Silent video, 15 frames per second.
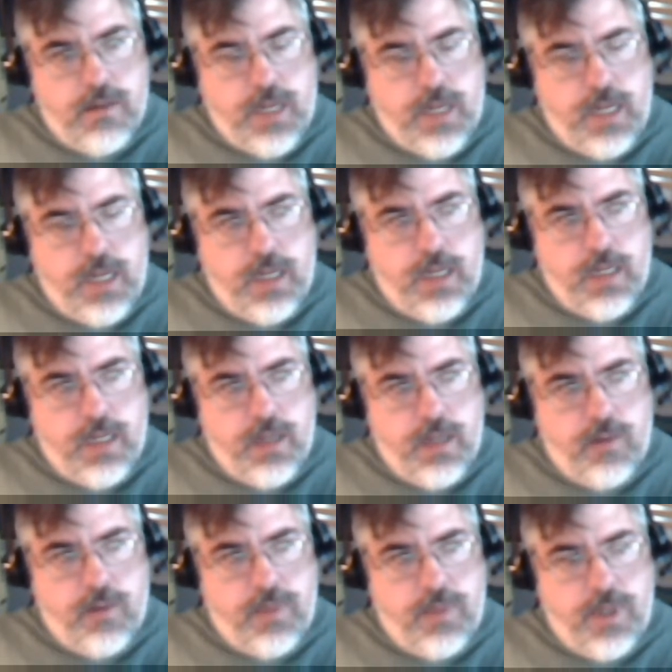Okay,
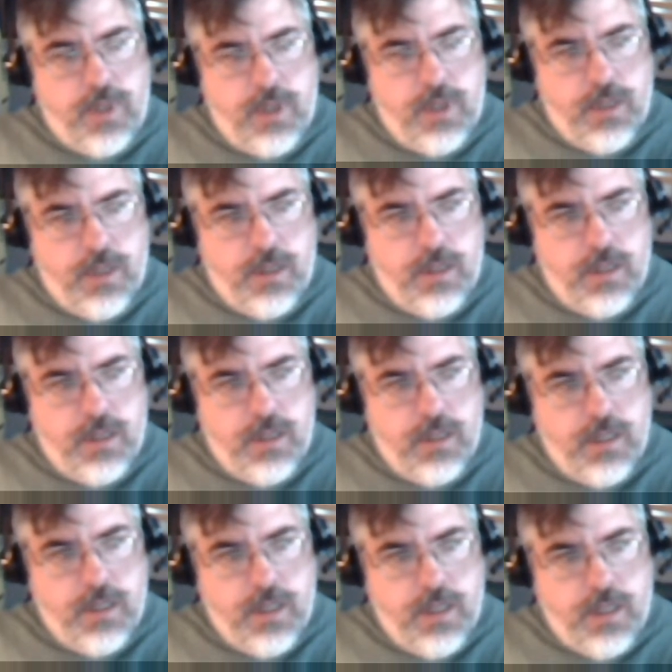nope.
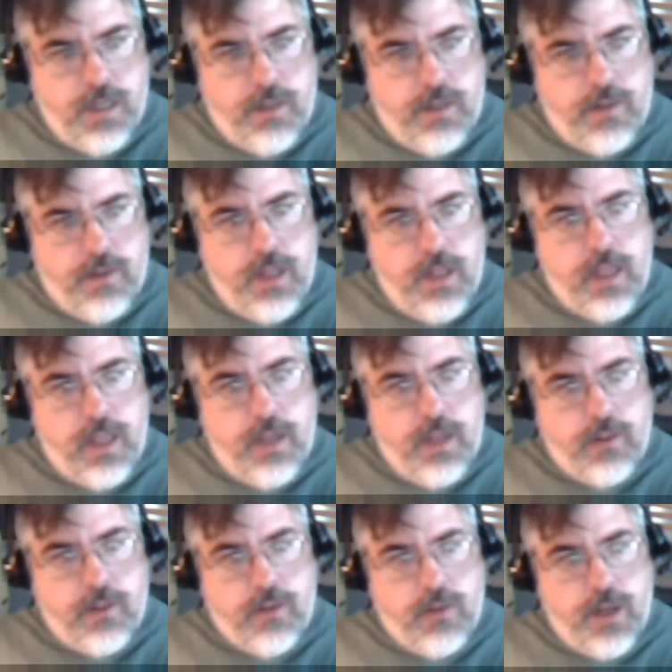There's
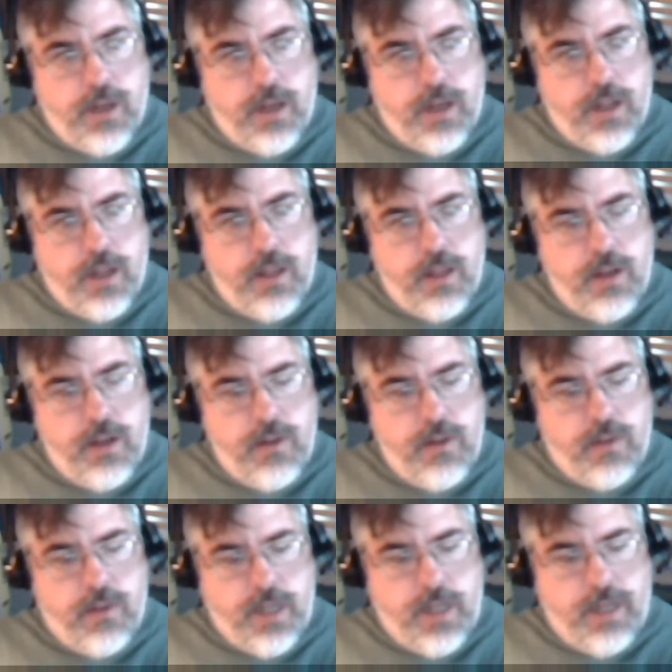nothing else going on in the
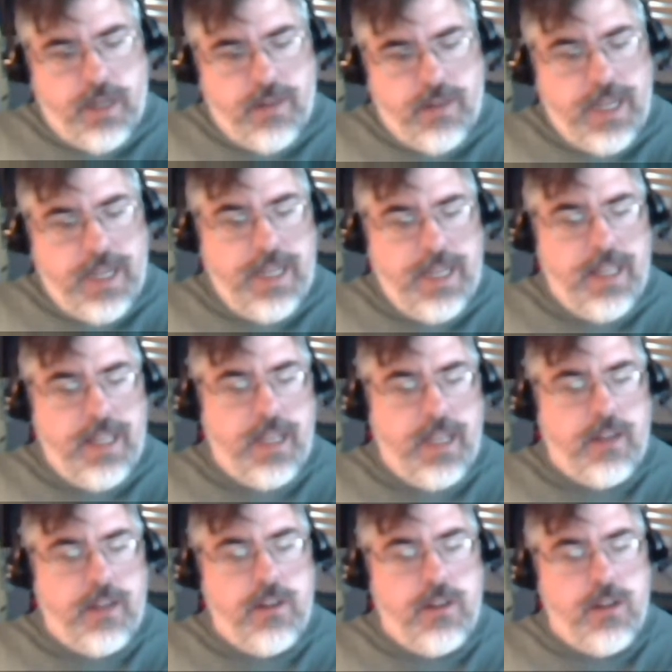news that has
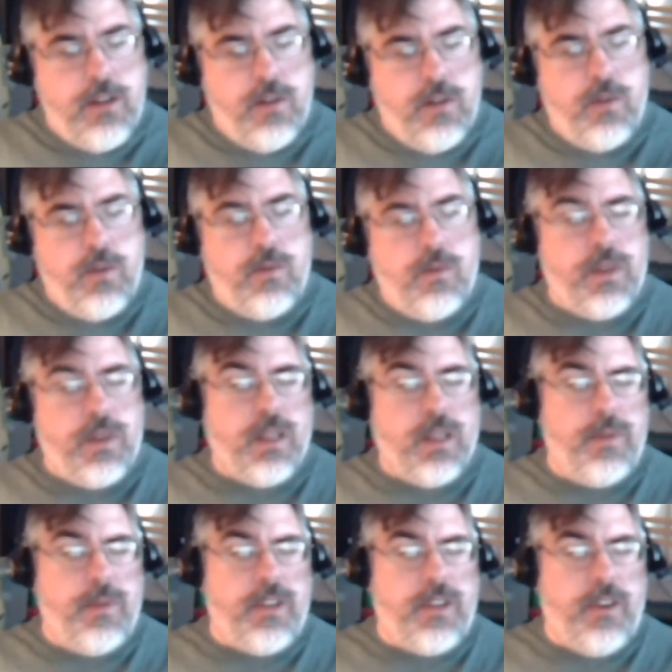anything to do
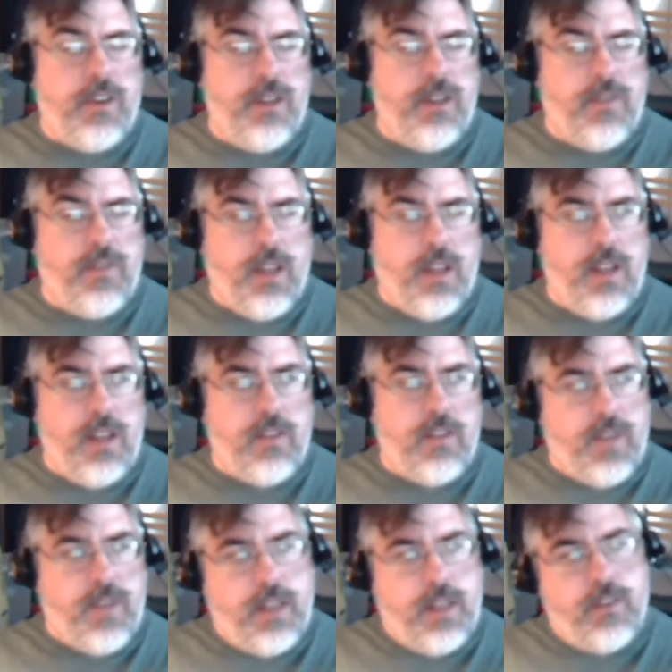with libertarian
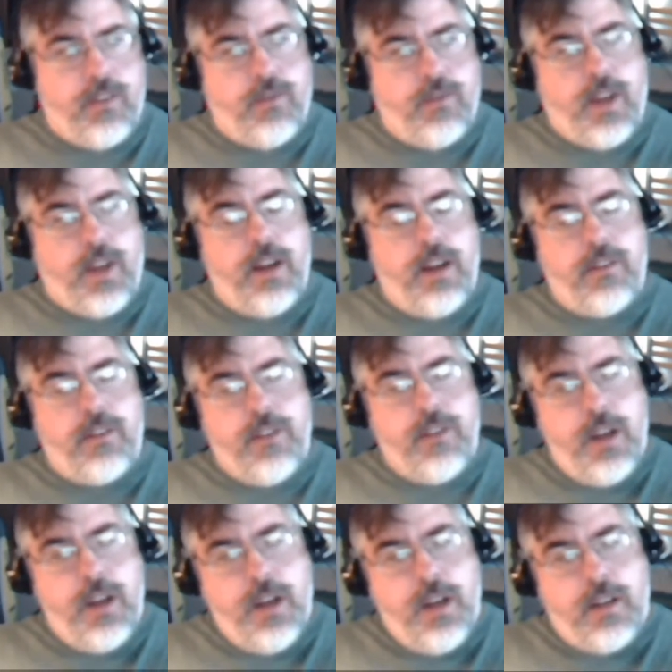philosophy. There's
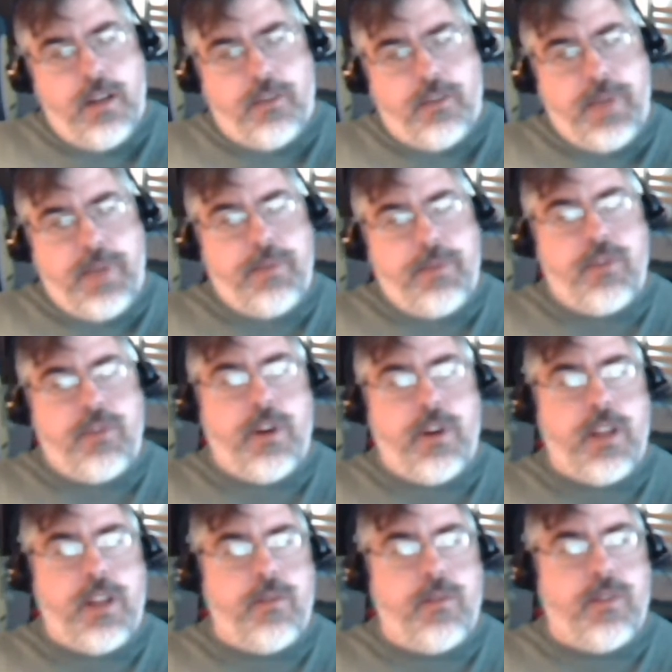fires. There's people
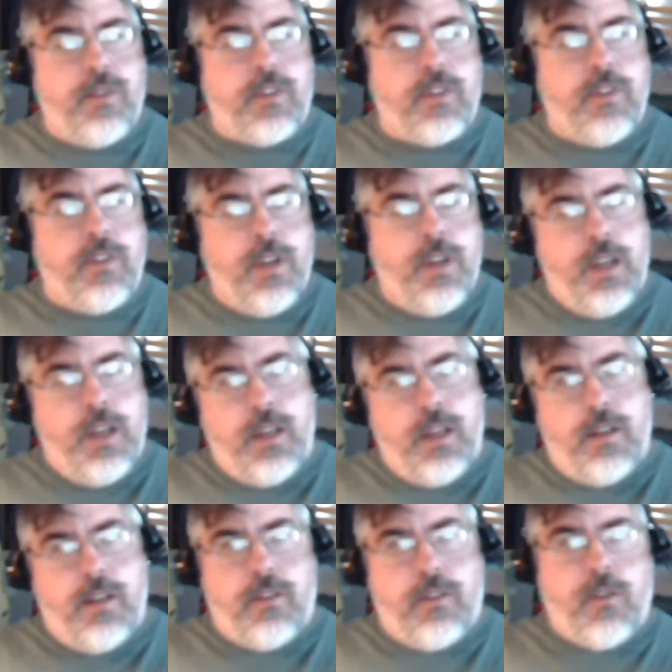drowning in rivers.
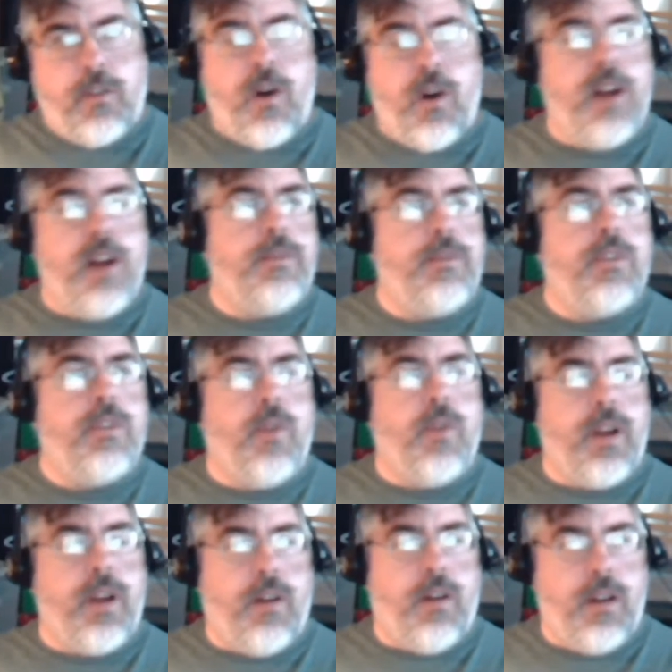There's crimes
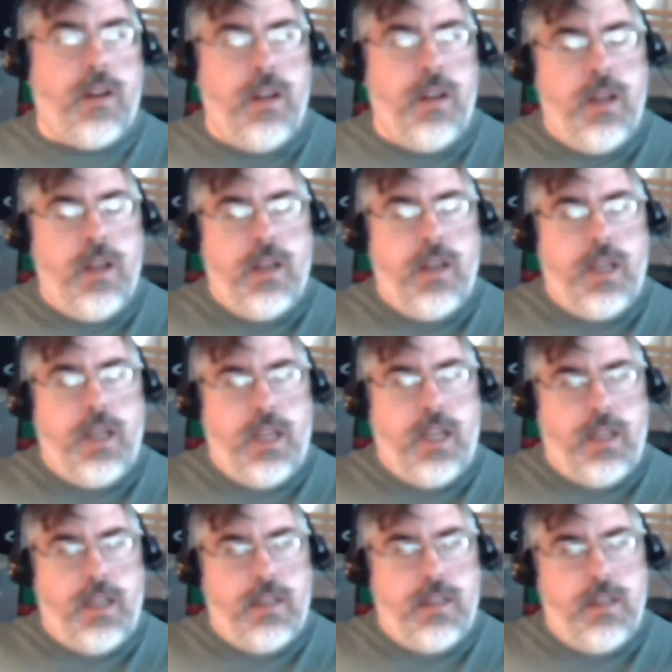going on.
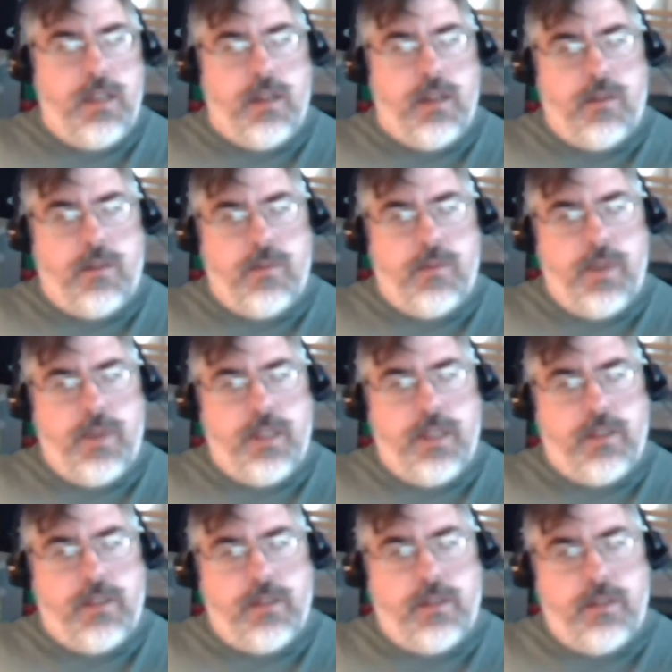And,
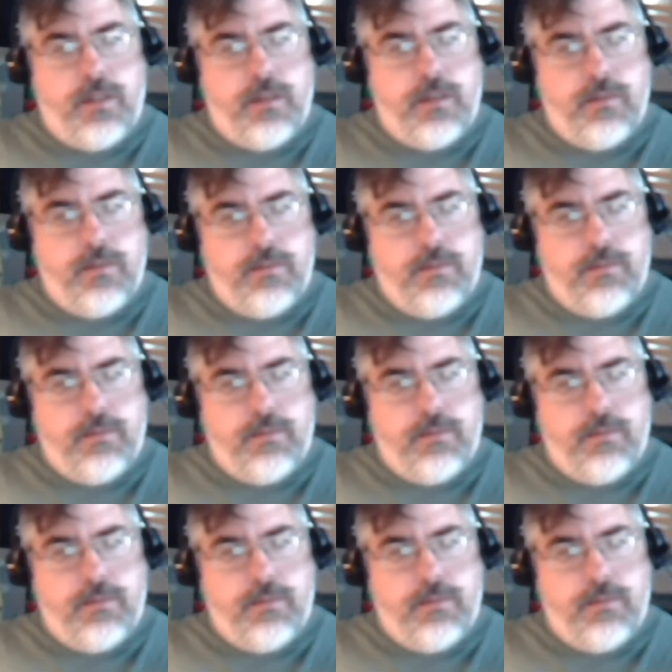it's